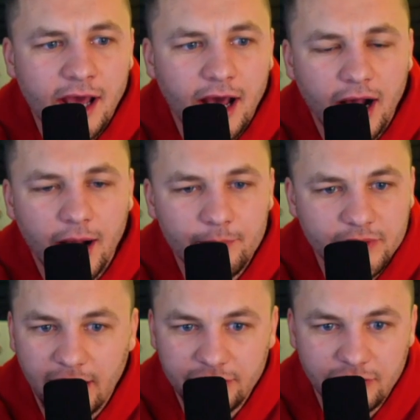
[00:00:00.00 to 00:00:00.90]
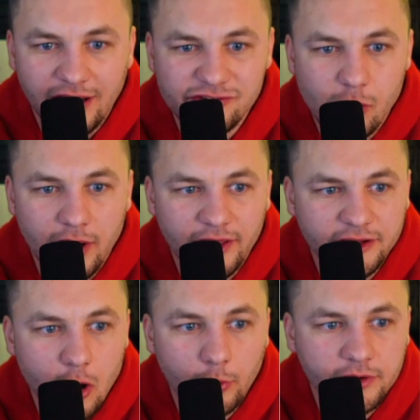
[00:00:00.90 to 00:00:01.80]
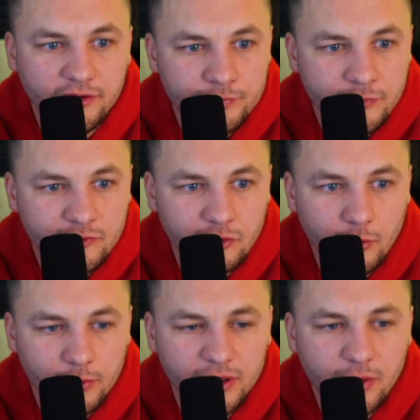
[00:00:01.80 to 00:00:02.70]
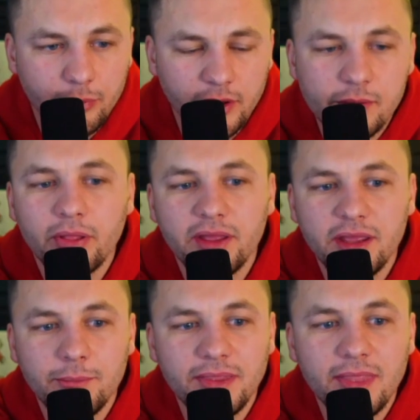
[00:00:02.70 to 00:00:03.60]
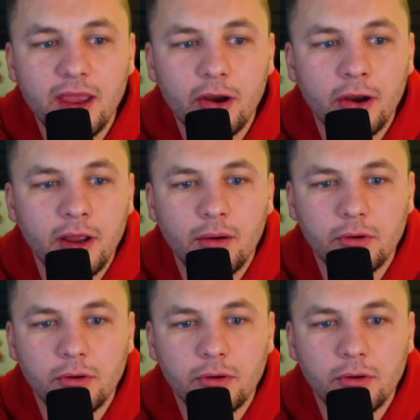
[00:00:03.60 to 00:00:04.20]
You guys know I like Jokic, so we can plug and play him in there.